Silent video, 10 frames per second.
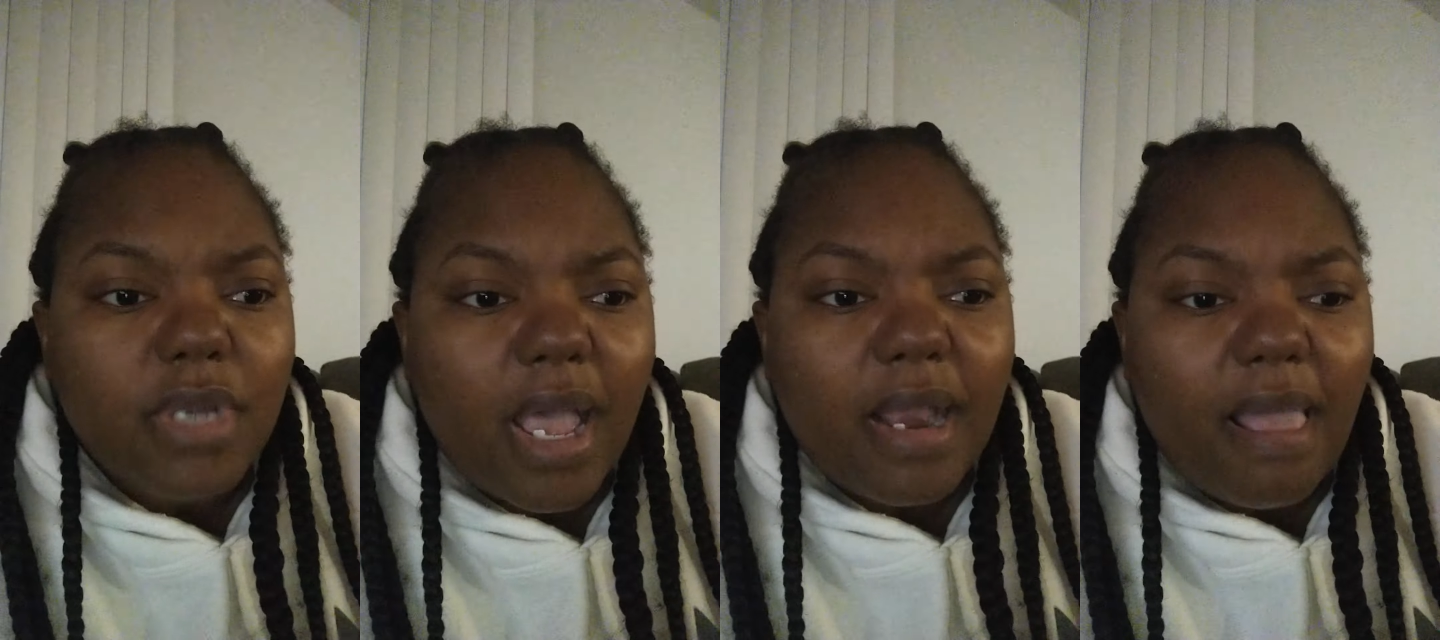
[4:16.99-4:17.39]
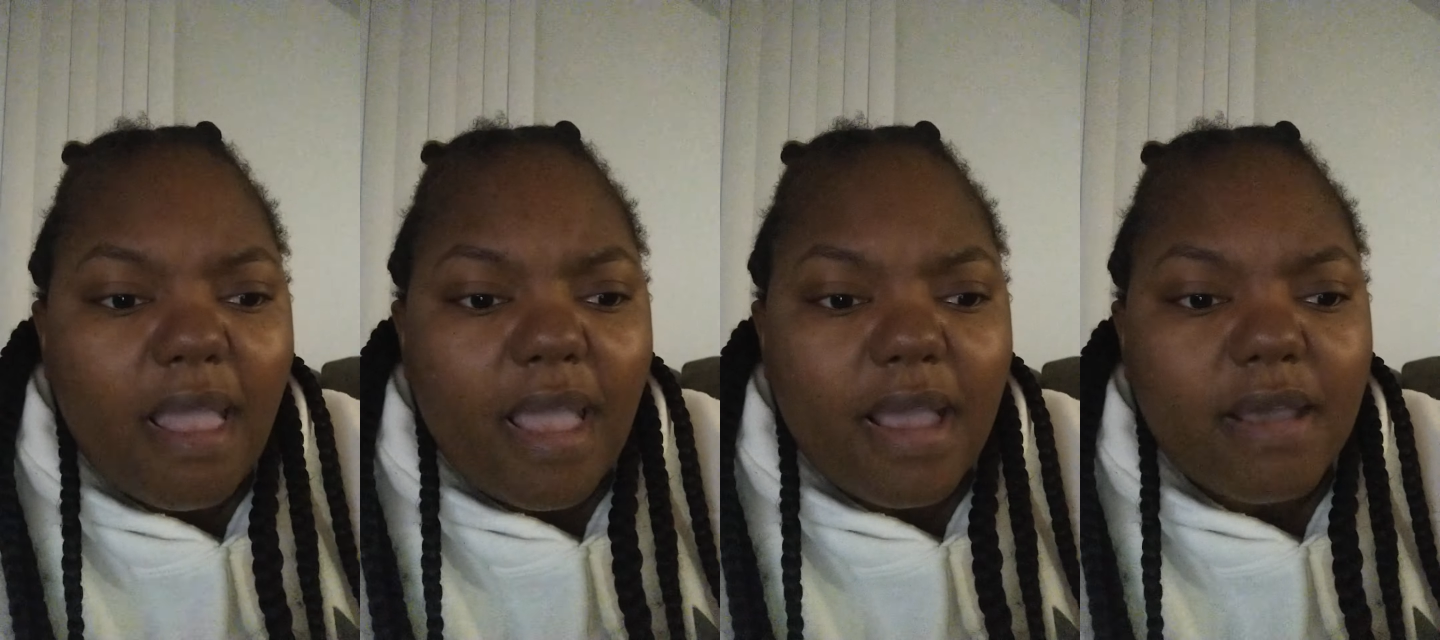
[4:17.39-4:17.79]
not
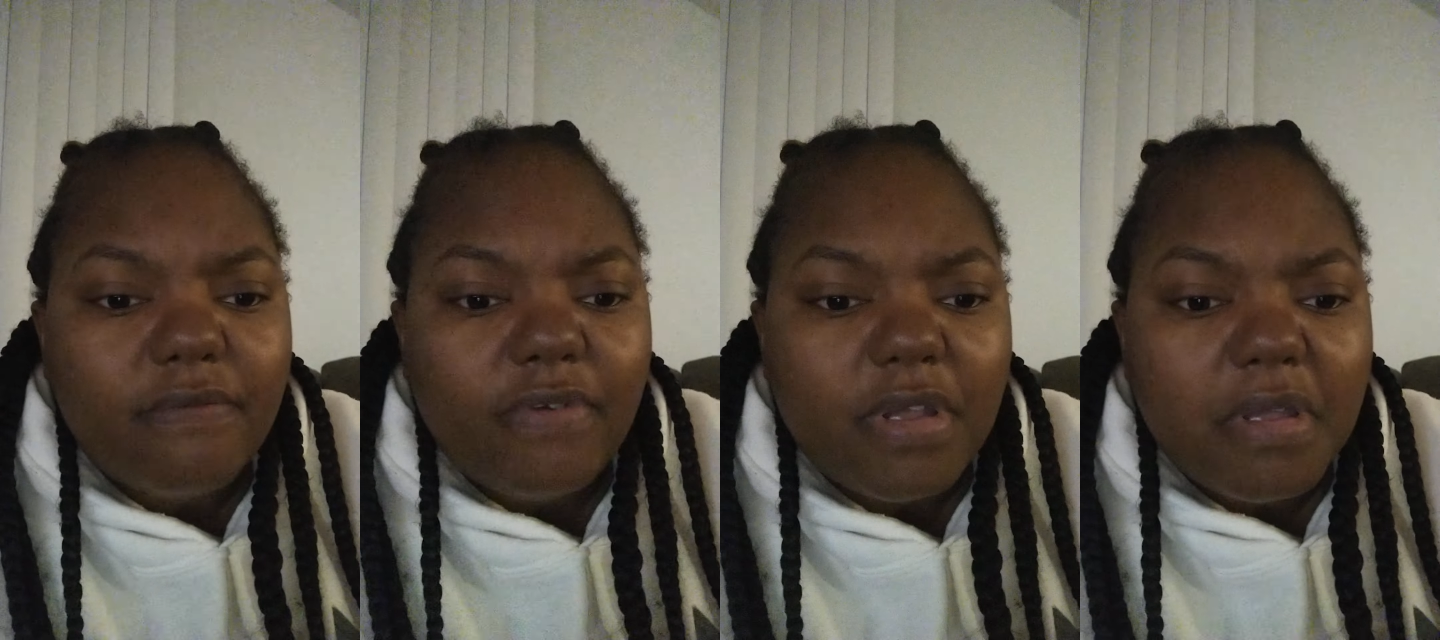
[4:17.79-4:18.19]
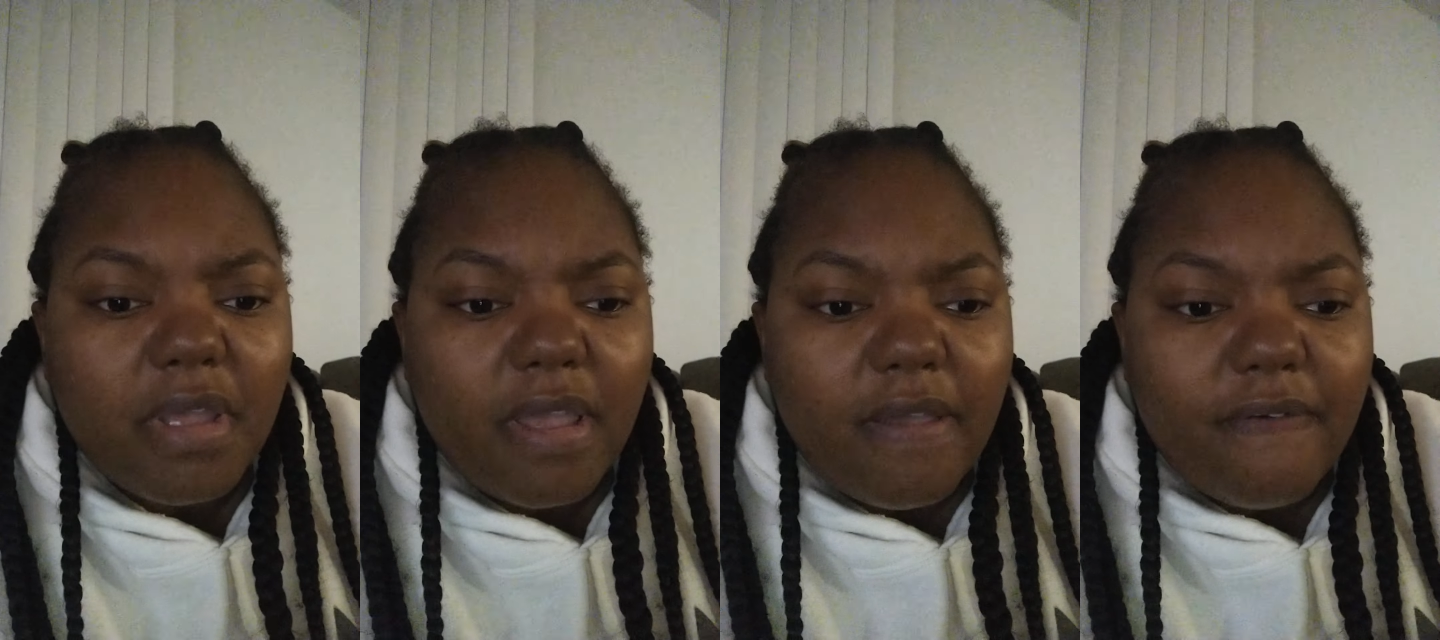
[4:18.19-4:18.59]
have
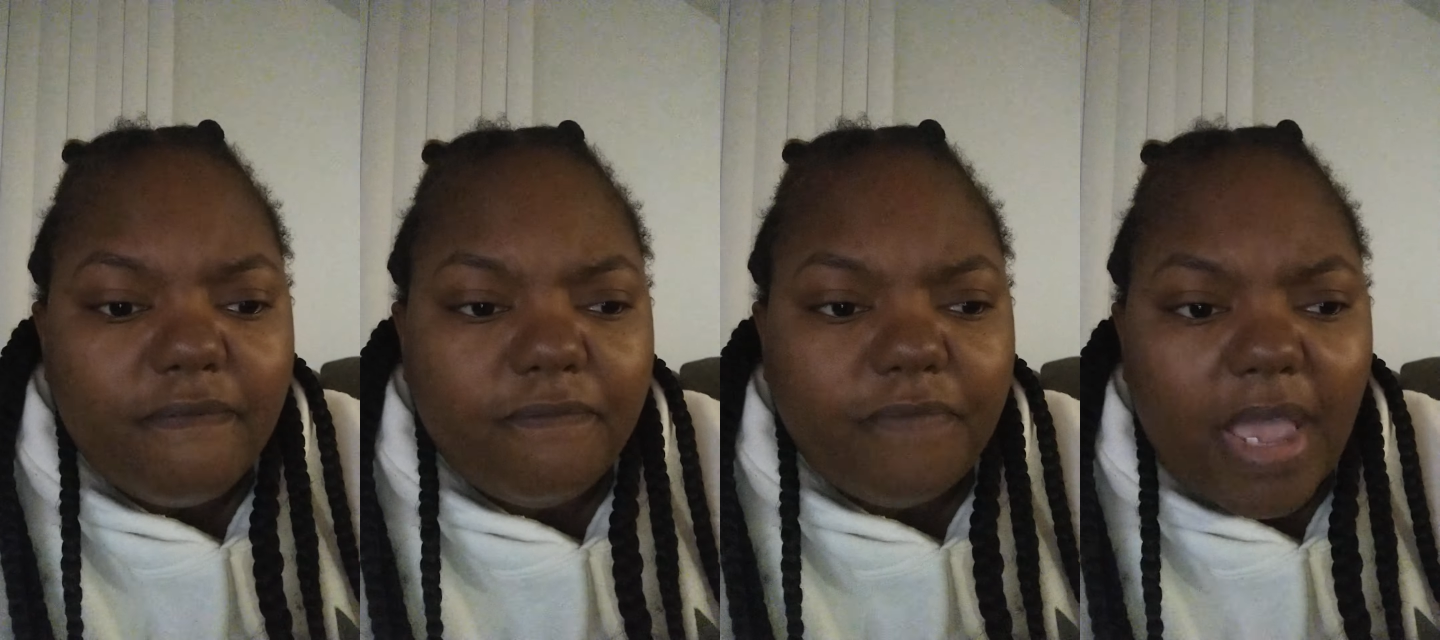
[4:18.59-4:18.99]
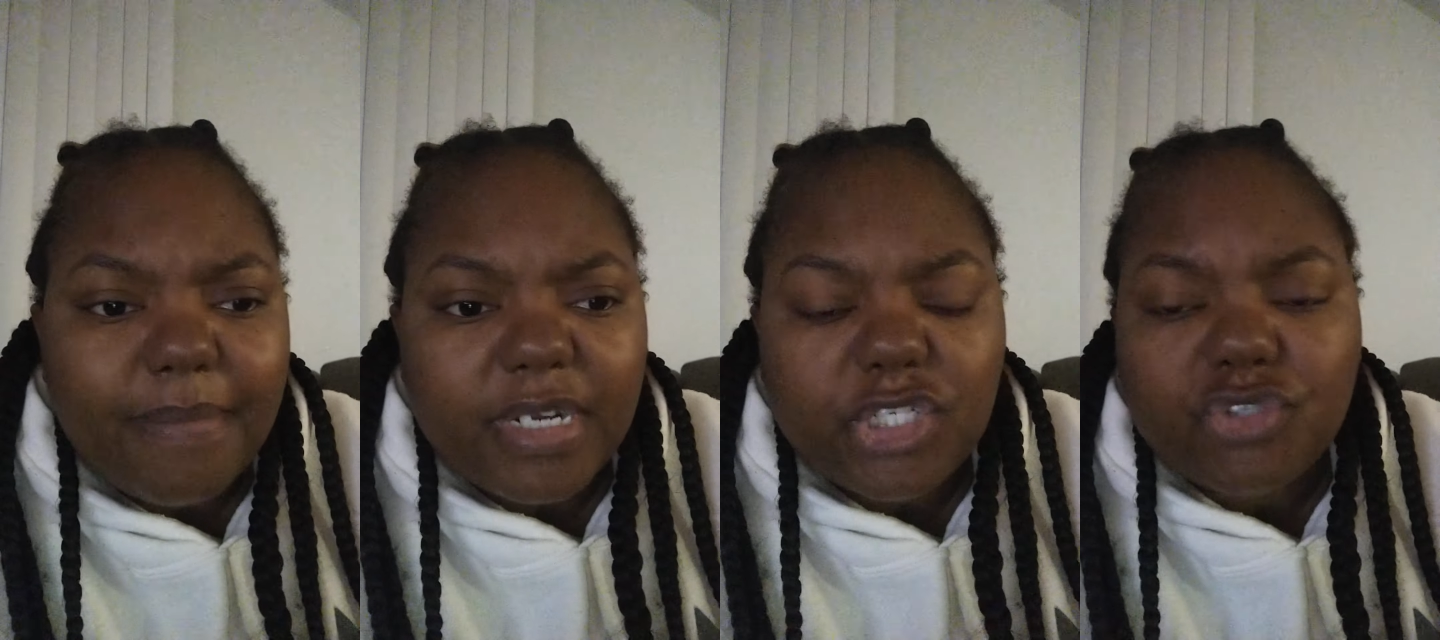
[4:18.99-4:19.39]

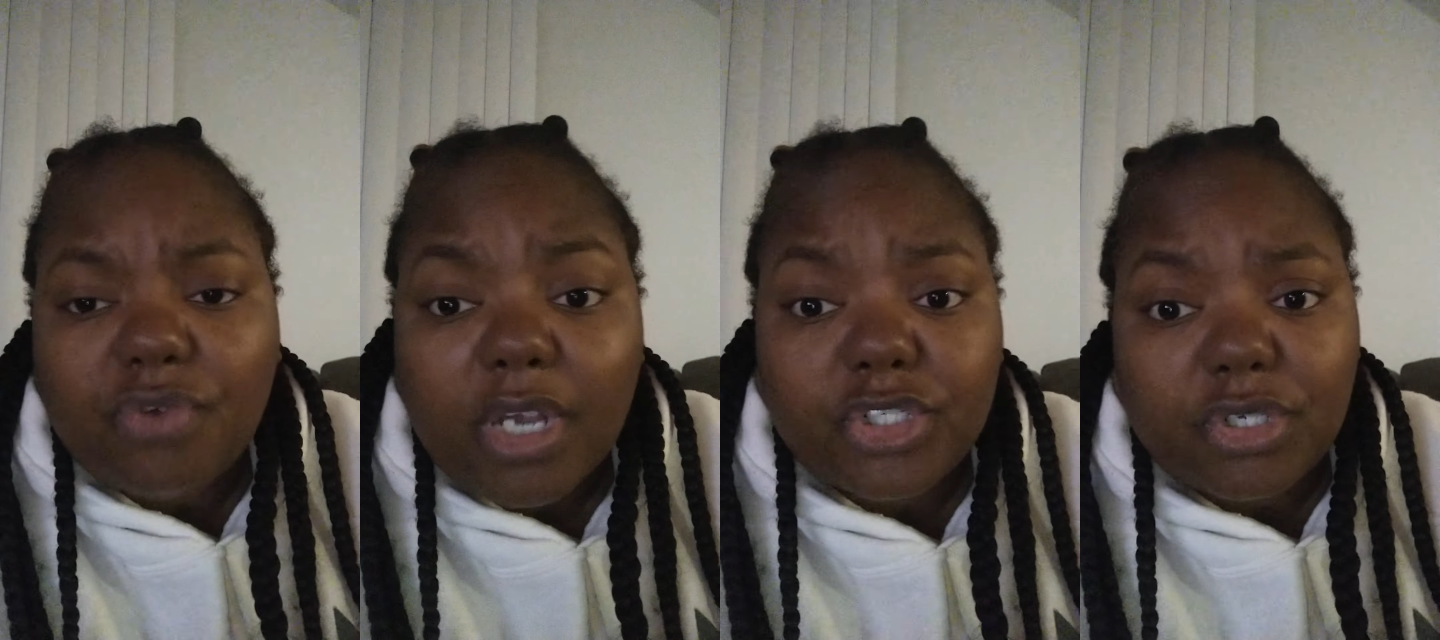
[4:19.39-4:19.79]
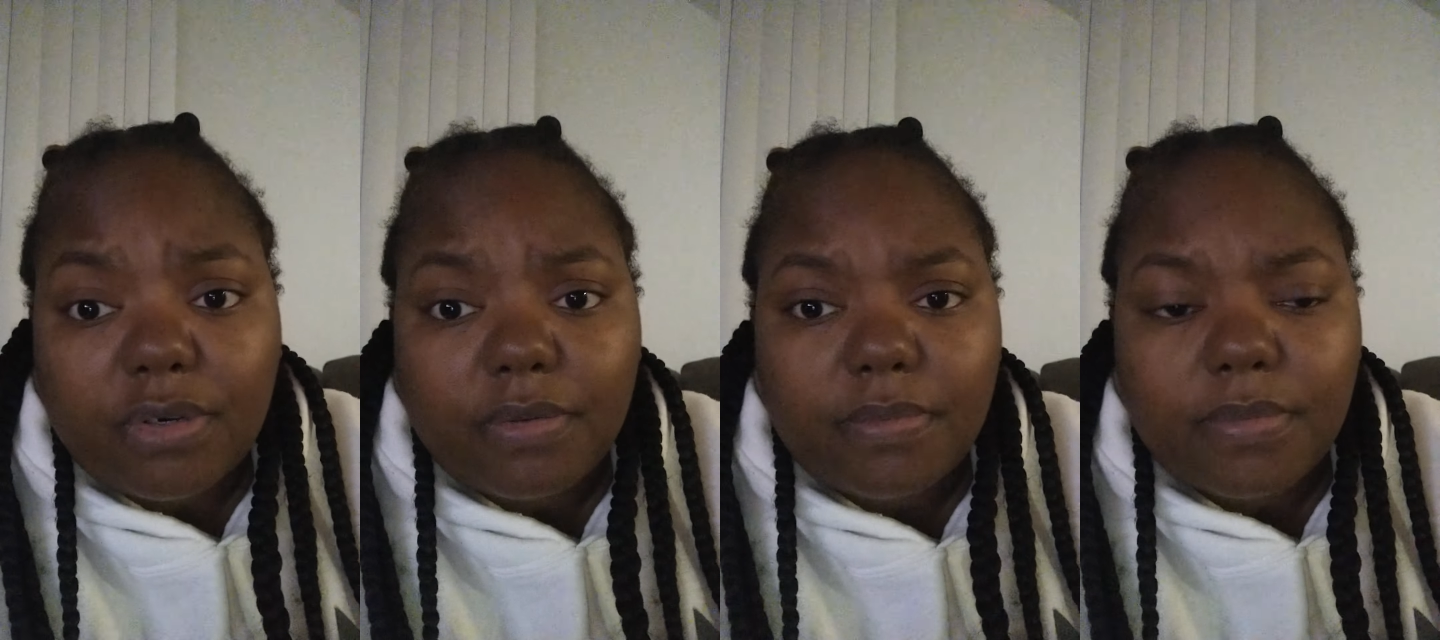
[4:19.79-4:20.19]
family structure.